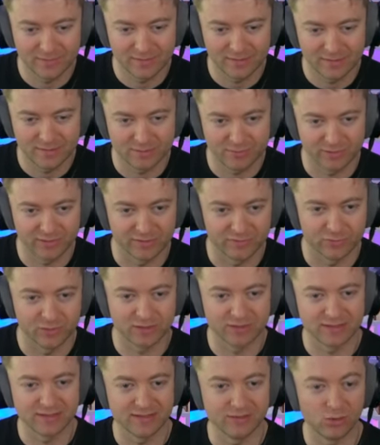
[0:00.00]
Let's bring the
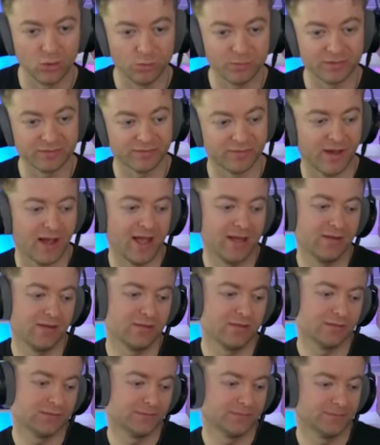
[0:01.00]
rook to the open
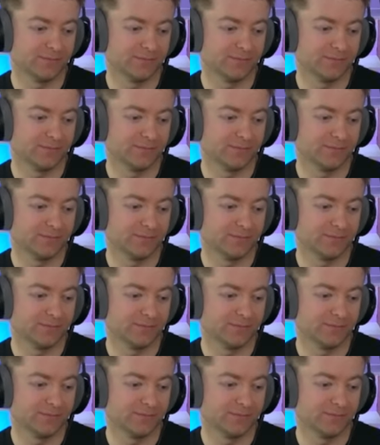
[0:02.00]
file.